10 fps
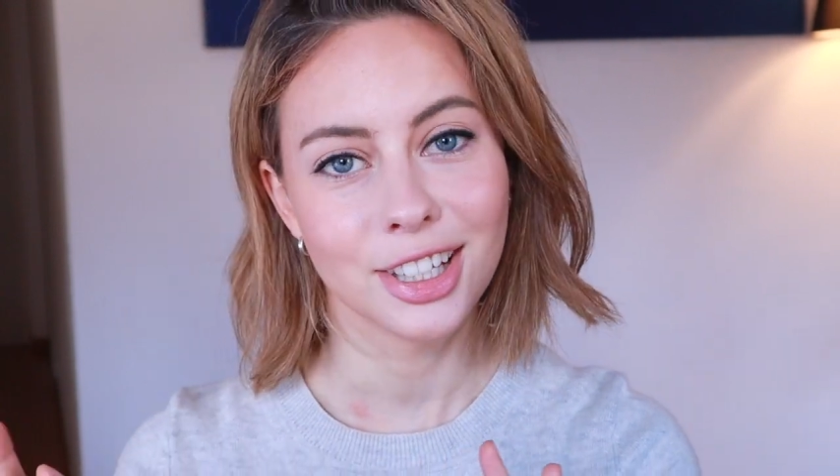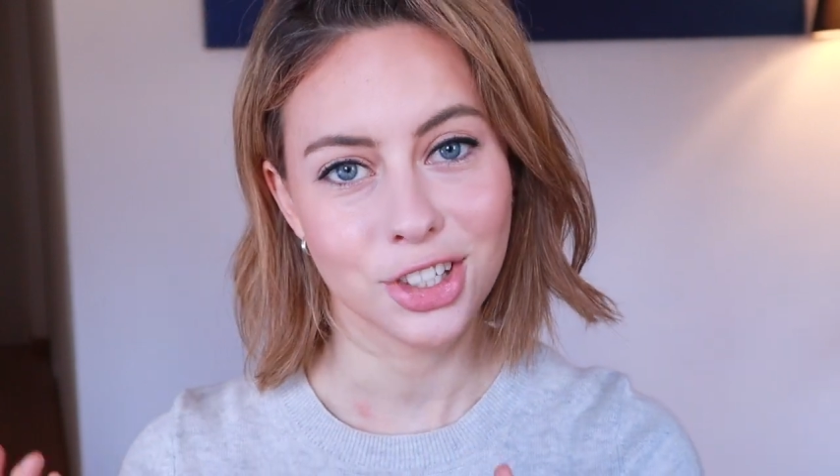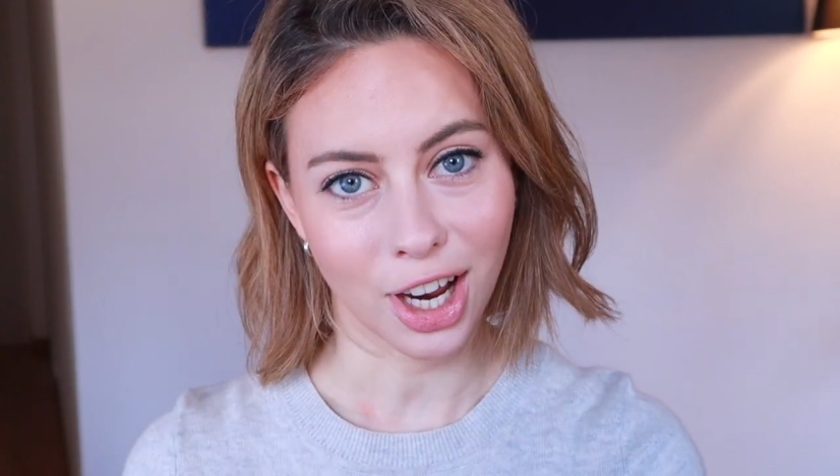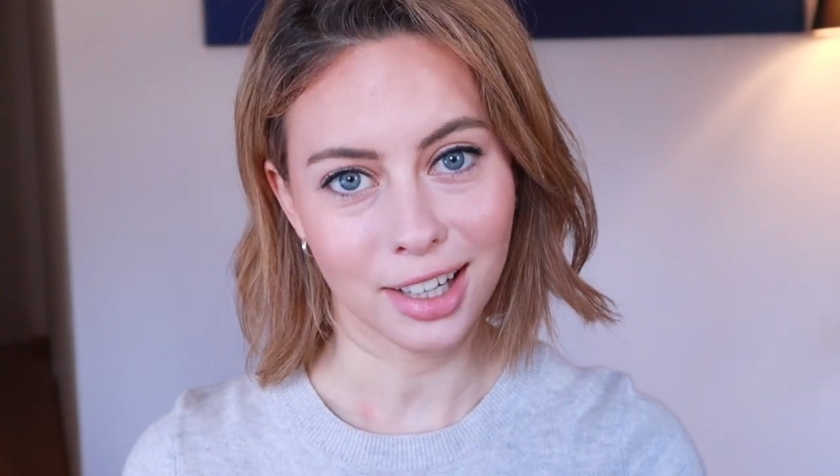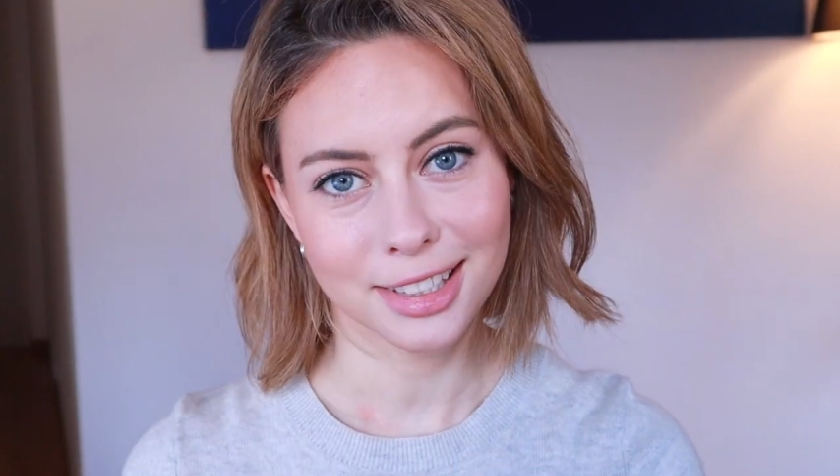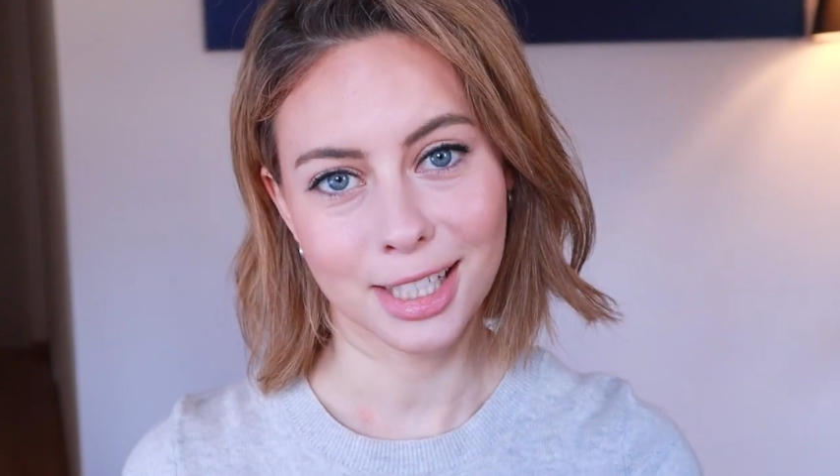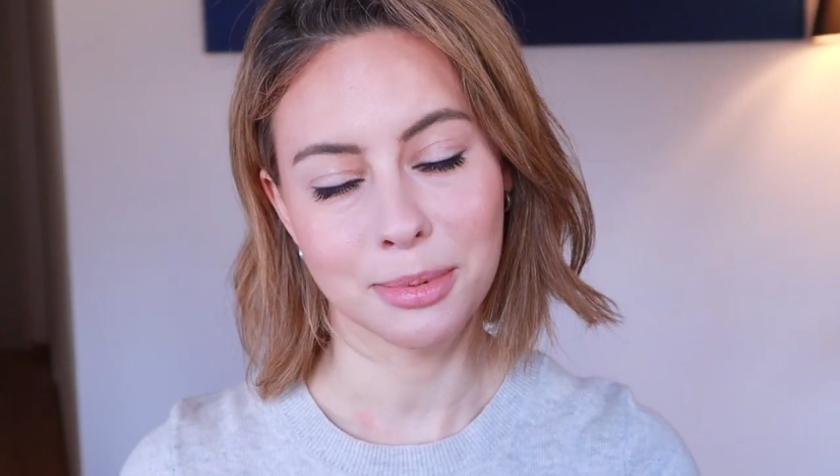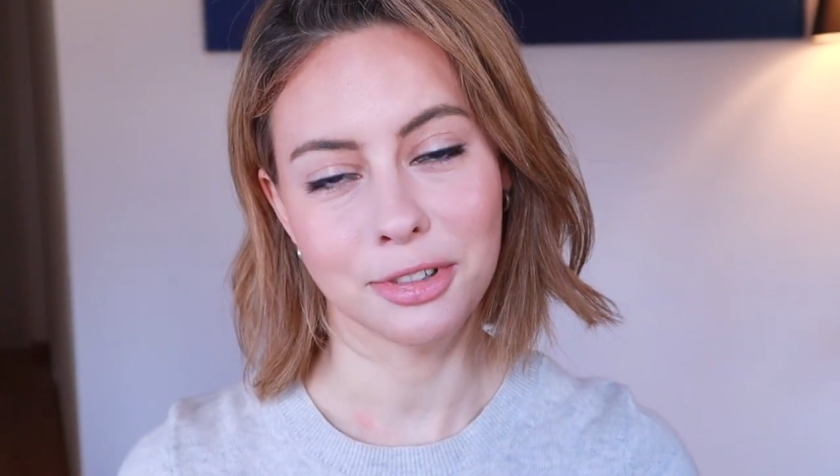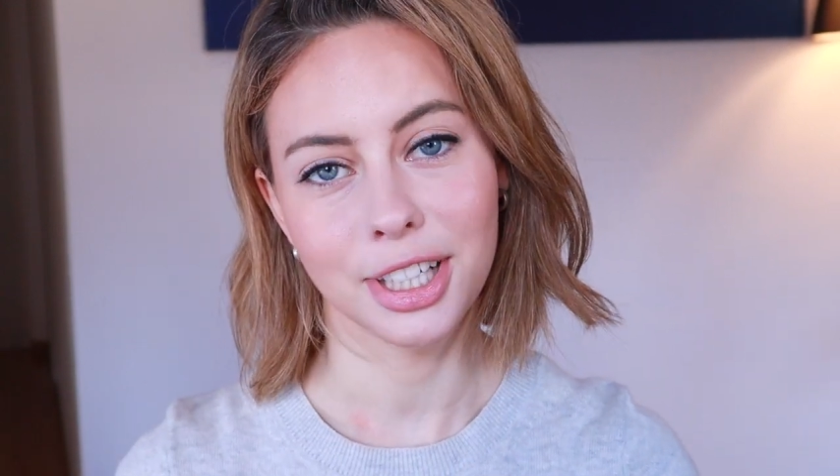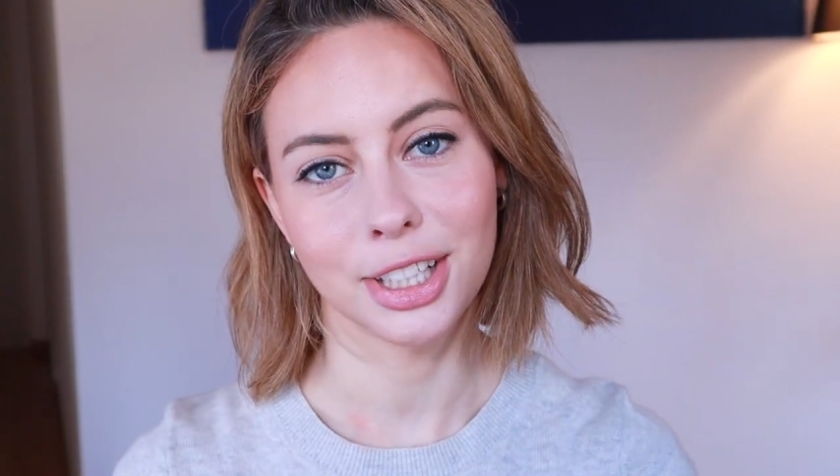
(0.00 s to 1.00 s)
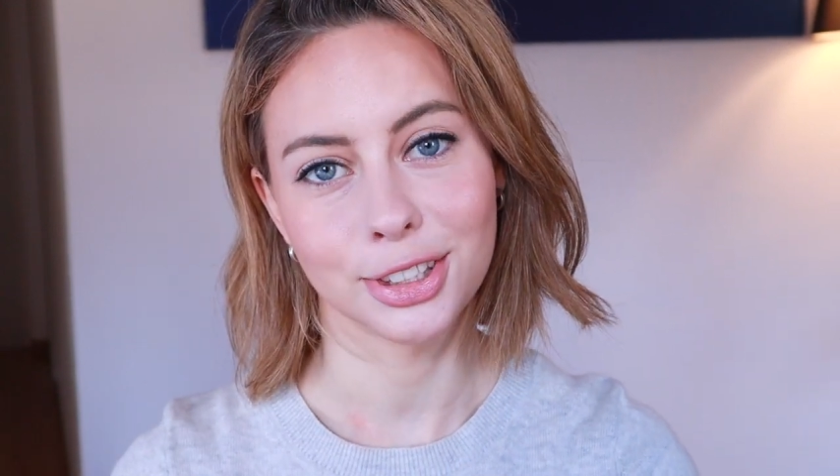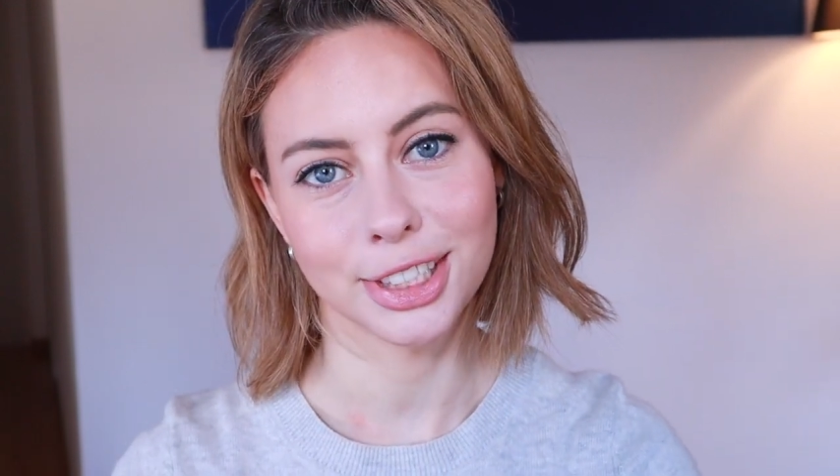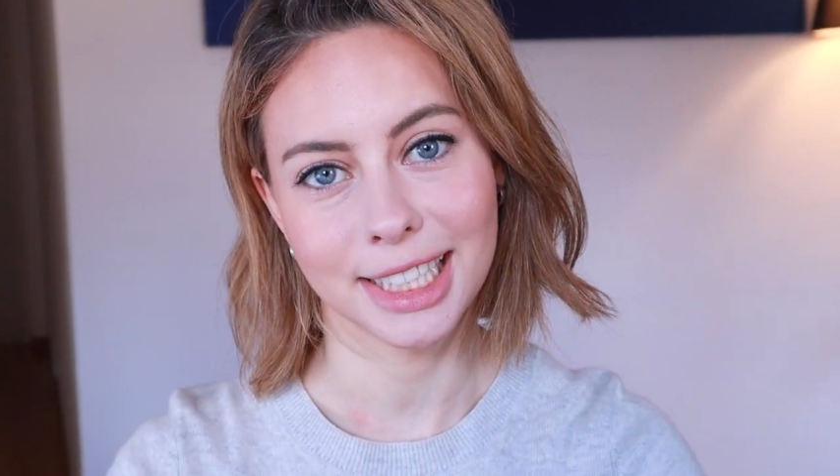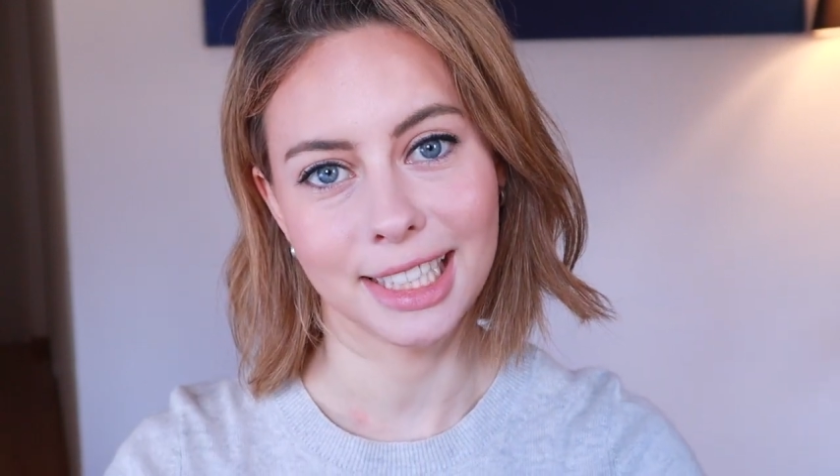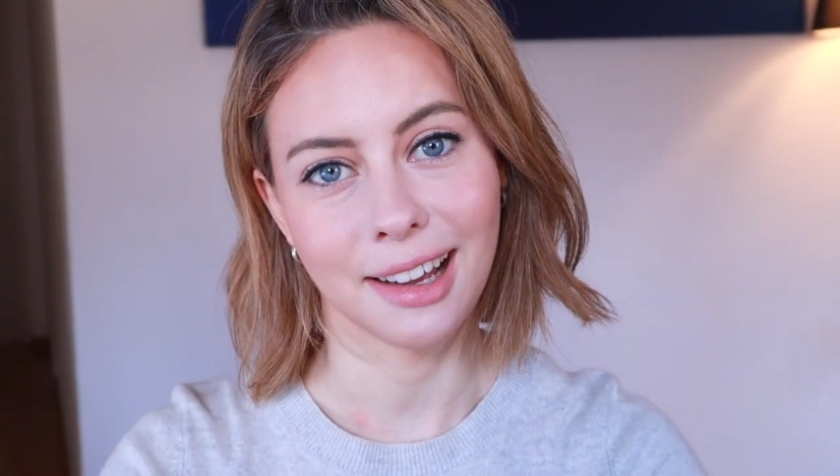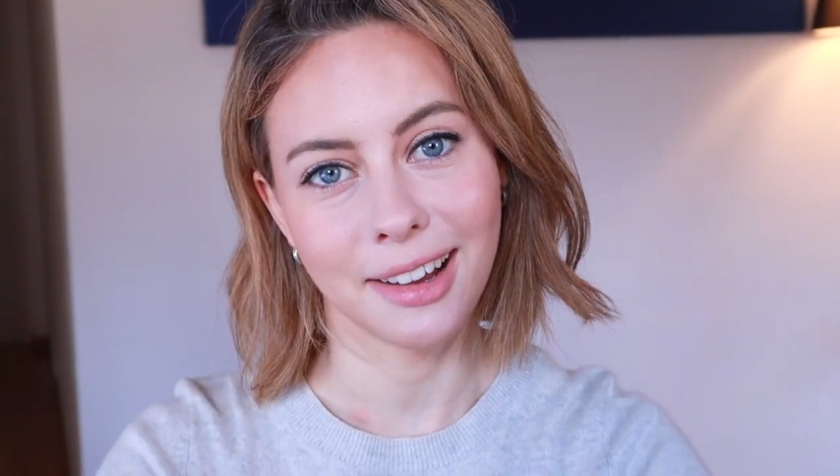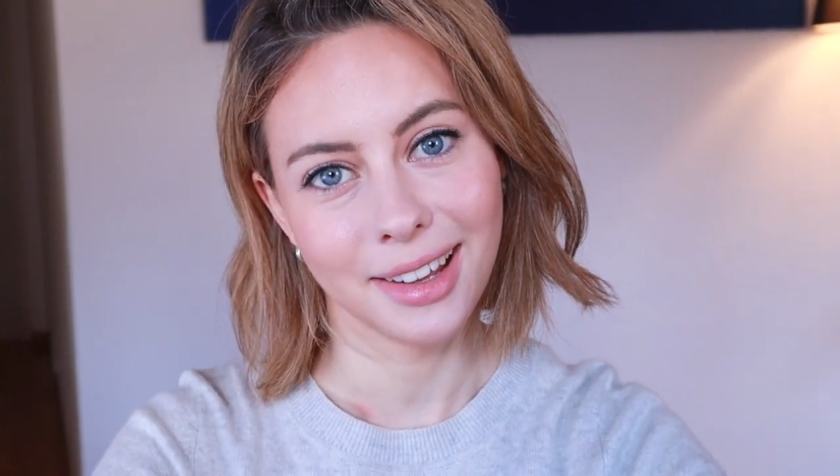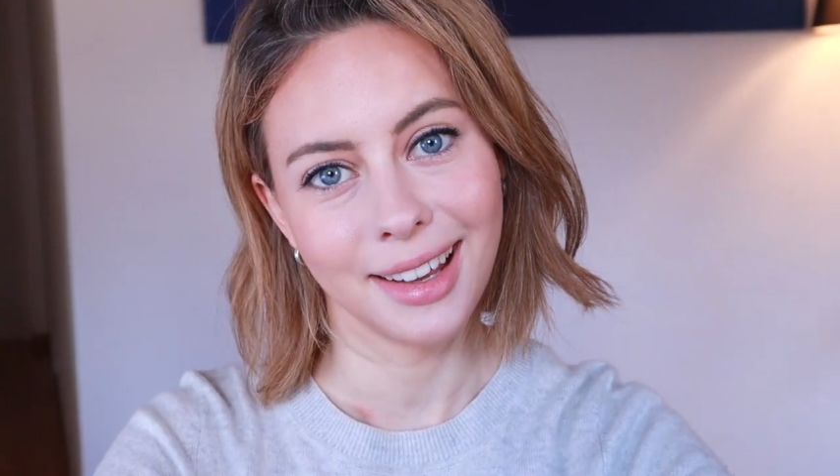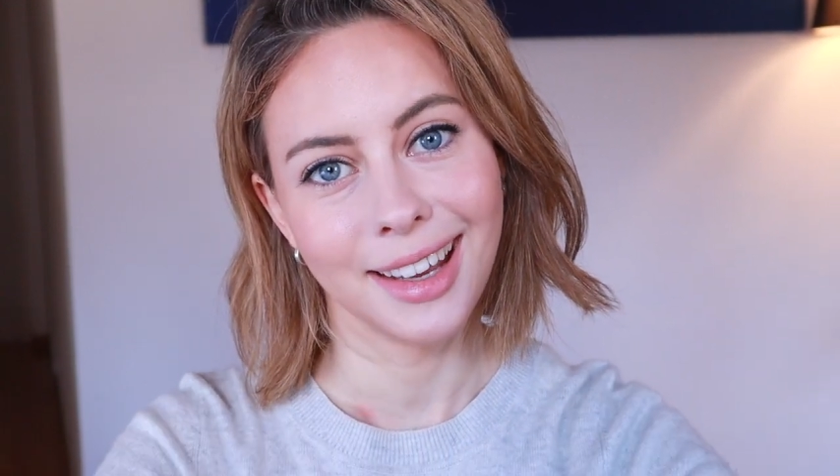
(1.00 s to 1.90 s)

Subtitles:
Charlotte Tilbury concealer.